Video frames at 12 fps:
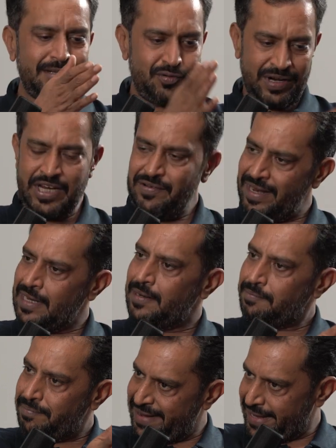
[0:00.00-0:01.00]
the 2010
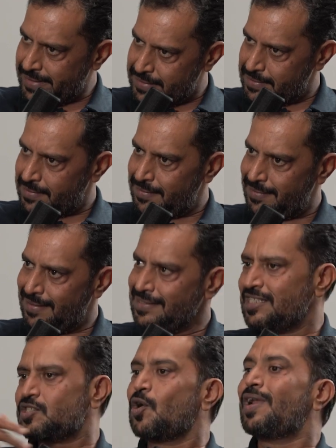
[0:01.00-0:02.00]
press
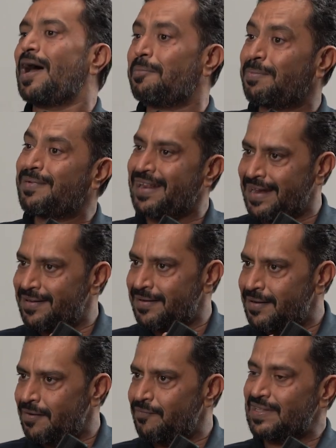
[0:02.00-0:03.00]
just got upgraded
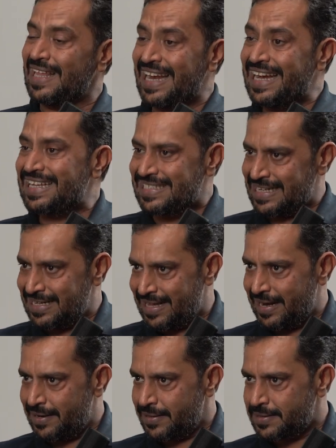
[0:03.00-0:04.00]
with the latest and
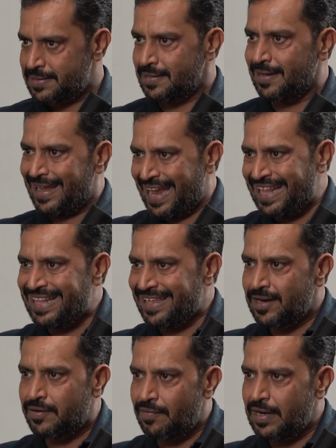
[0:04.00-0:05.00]
greatest in the
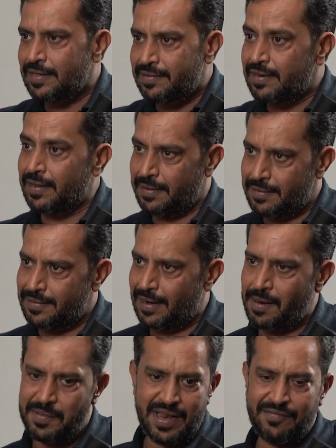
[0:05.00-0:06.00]
year 23. Right?
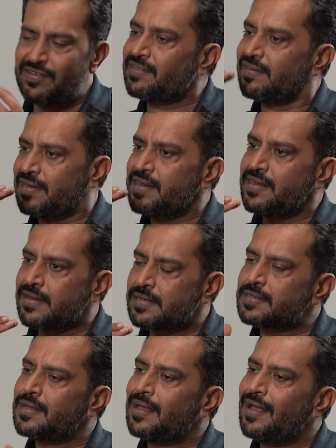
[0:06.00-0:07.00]
I mean, after 13
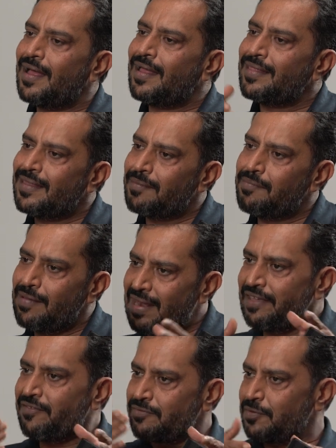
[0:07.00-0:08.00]
years, the
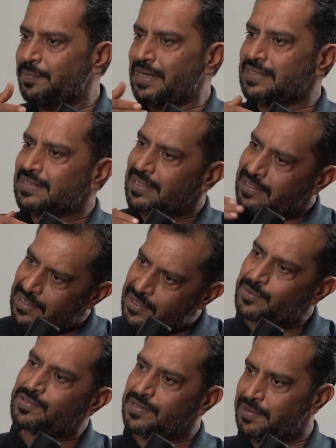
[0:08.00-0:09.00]
life of the press
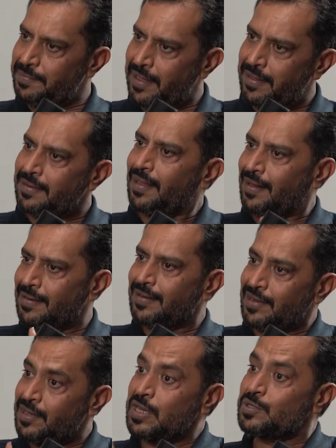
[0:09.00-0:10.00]
continues to remain and
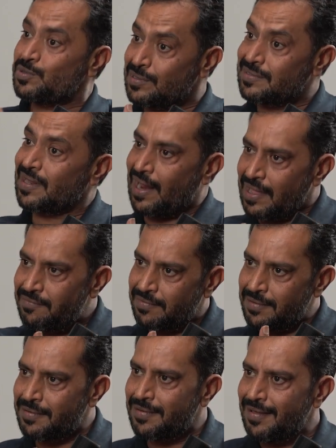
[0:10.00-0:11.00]
continues to thrive
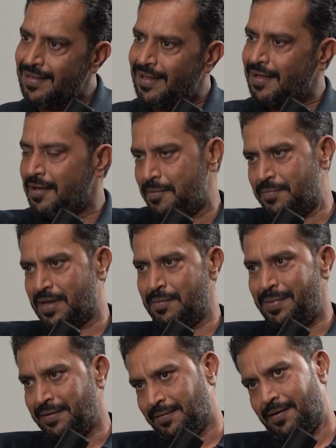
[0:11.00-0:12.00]
and become
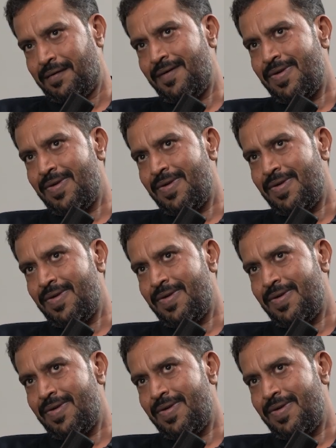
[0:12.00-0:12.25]
better,